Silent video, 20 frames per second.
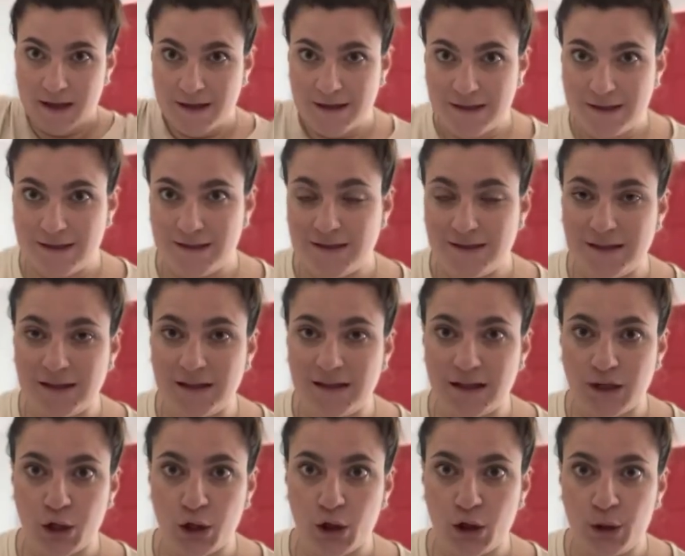
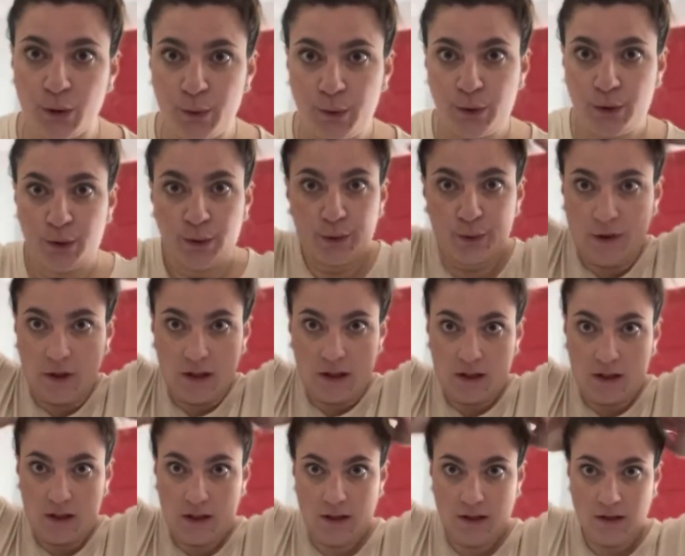Cindy Lou Who
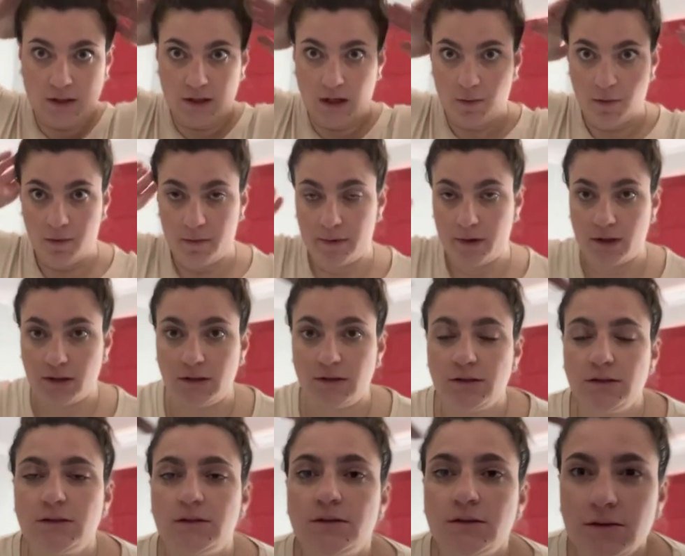type of bun.
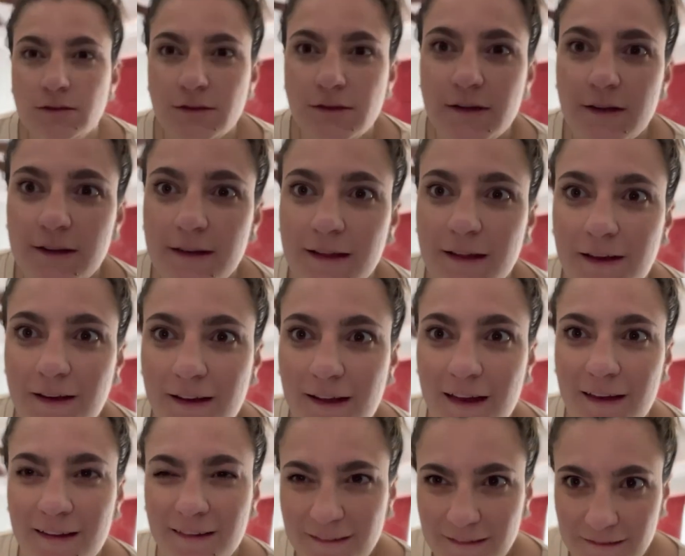
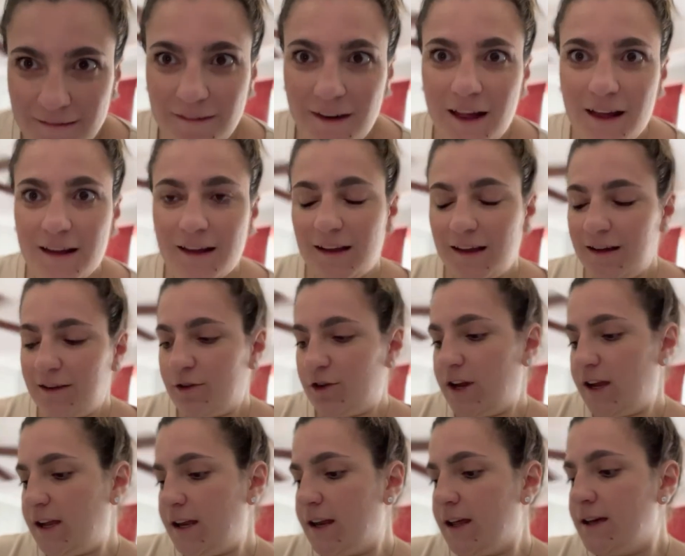Kind of rocking that
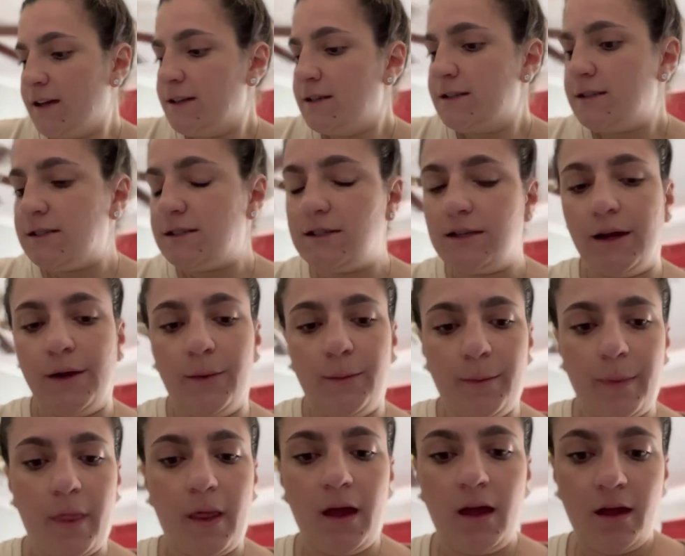crit. So,
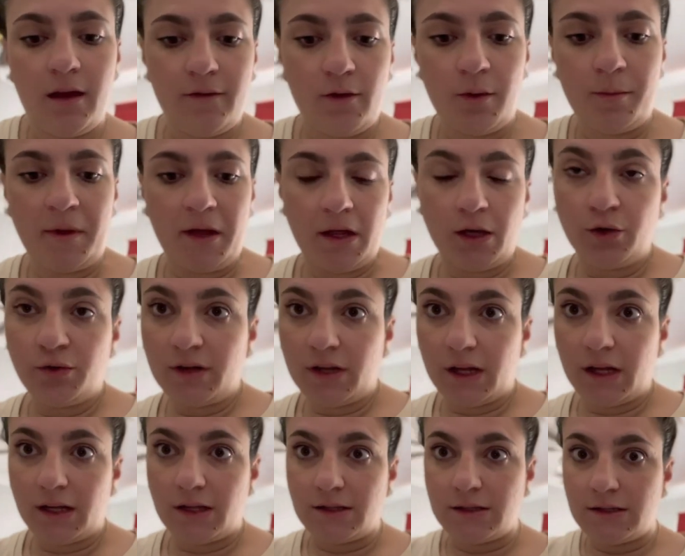I have all my
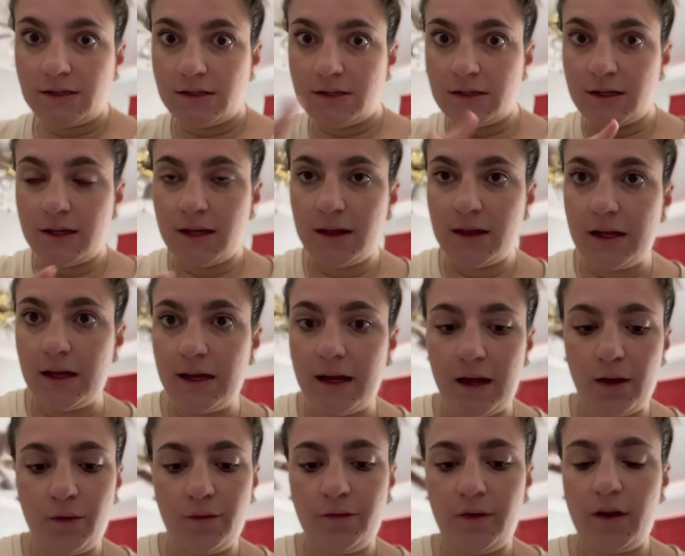ingredients laid
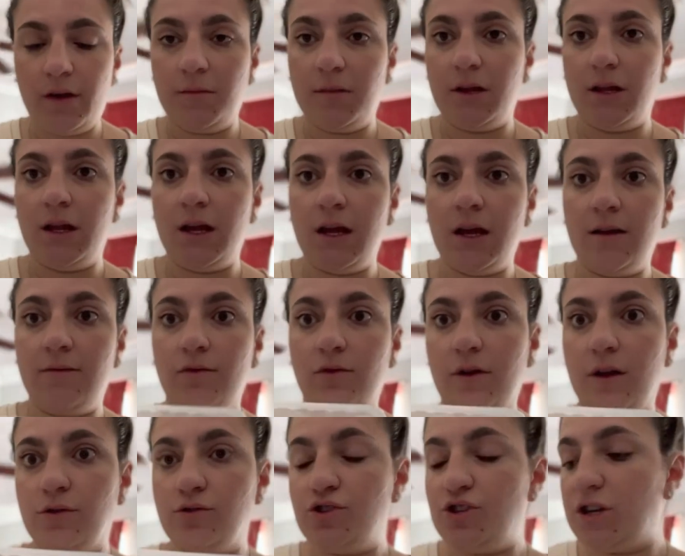out in front of me. I have
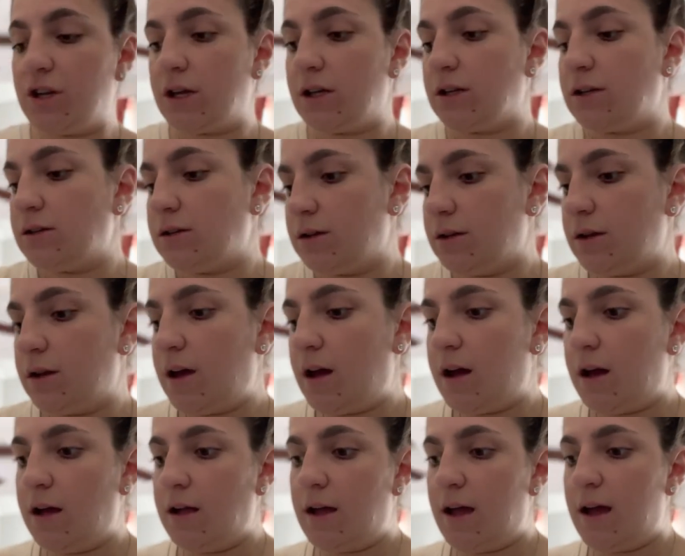ground chicken.
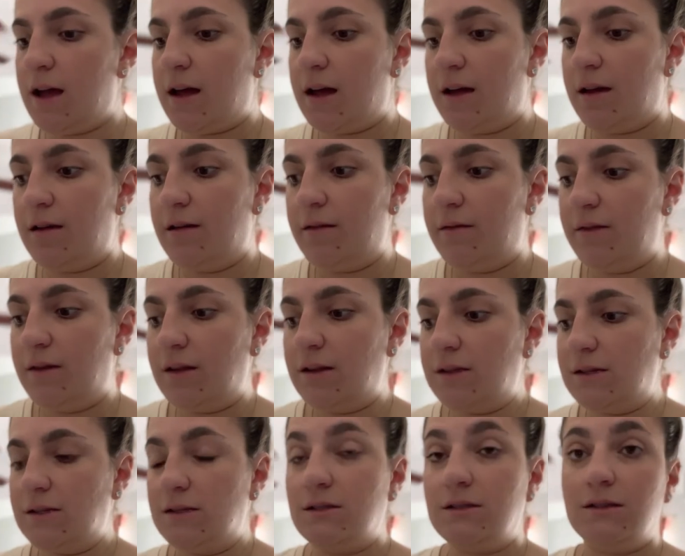I have
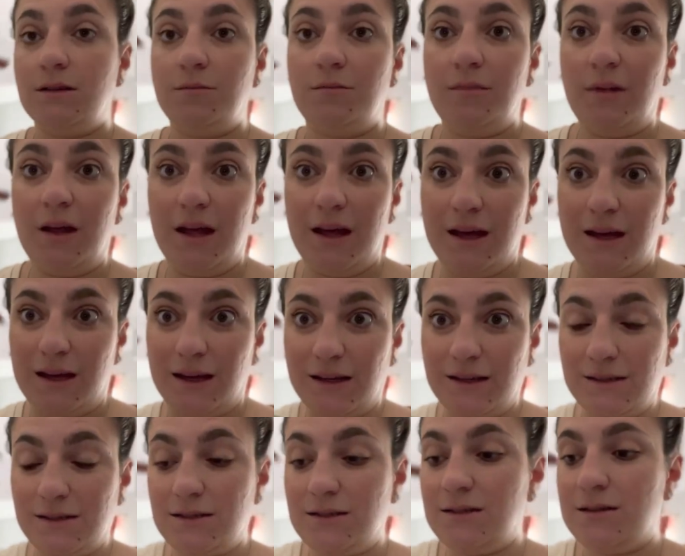some
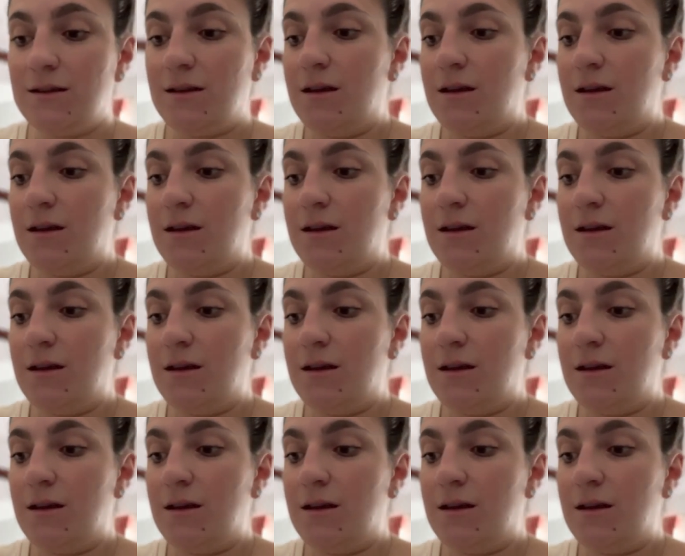eggs.